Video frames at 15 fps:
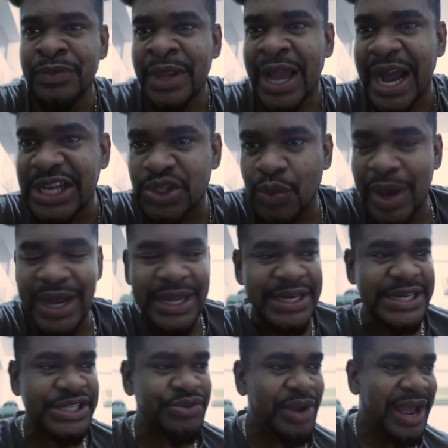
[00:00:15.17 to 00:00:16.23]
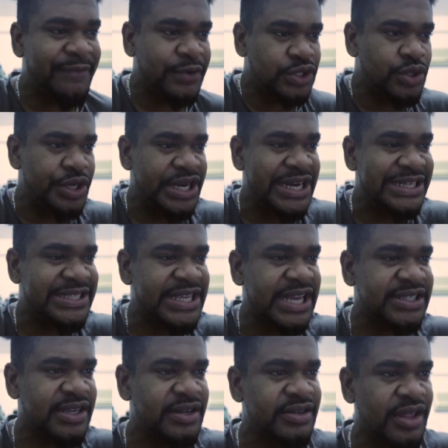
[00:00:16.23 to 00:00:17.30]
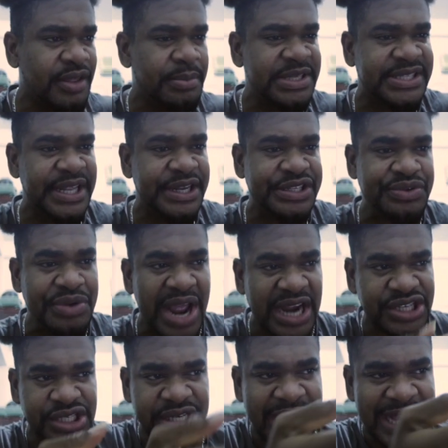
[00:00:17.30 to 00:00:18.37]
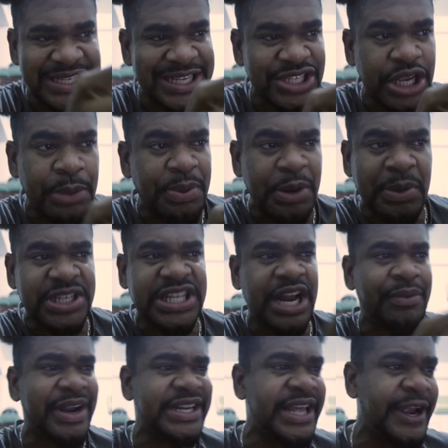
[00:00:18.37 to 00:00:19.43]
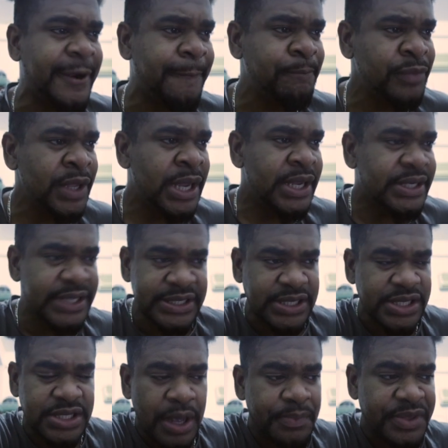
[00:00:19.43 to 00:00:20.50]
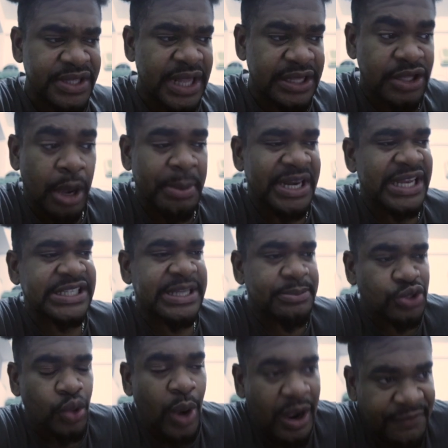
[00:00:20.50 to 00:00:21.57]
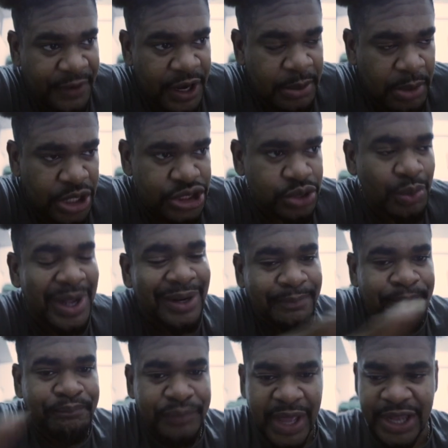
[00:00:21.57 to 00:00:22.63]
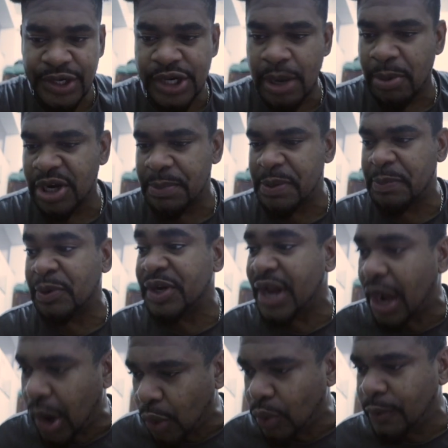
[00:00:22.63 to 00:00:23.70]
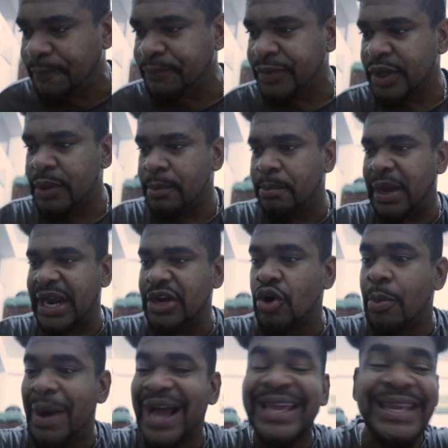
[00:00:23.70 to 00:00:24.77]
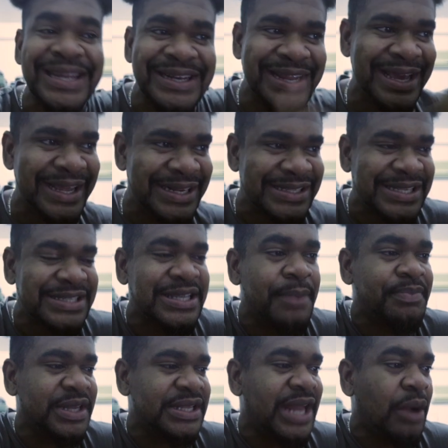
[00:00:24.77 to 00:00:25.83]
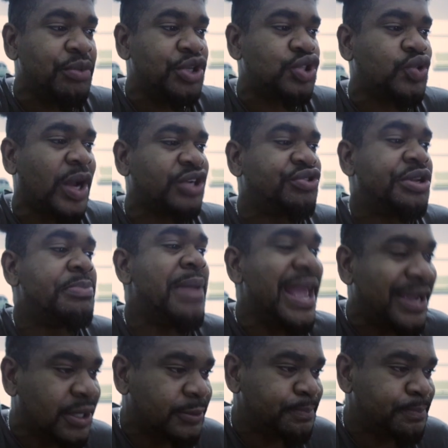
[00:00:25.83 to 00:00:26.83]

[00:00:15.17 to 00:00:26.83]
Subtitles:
as well in this regard for tuning in to yet another Mystelics reaction, guys. As you can pretty much tell right there, this is something that Dominicans, I'm sure, are very much, well, I don't know about the people now, but I know back in the day, this is something that we used to actually make